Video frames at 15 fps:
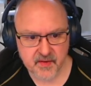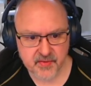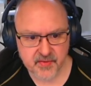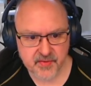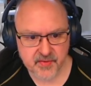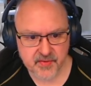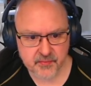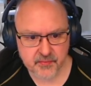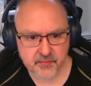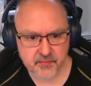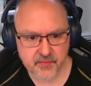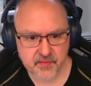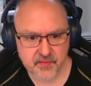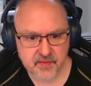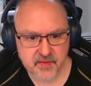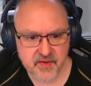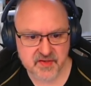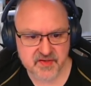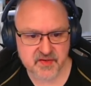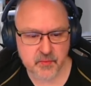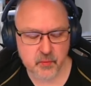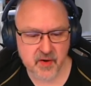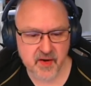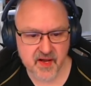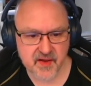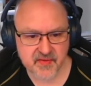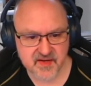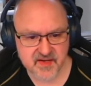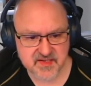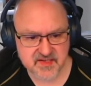Three. So what are
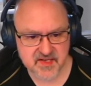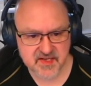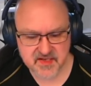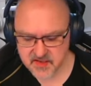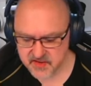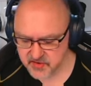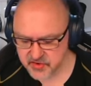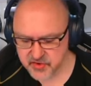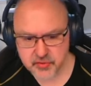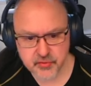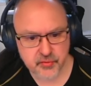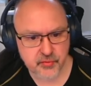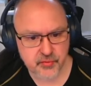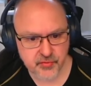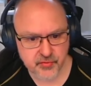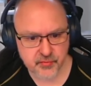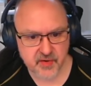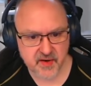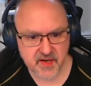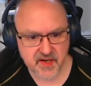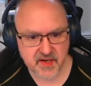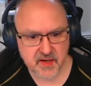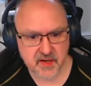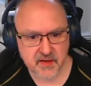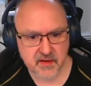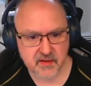these? These are two, three,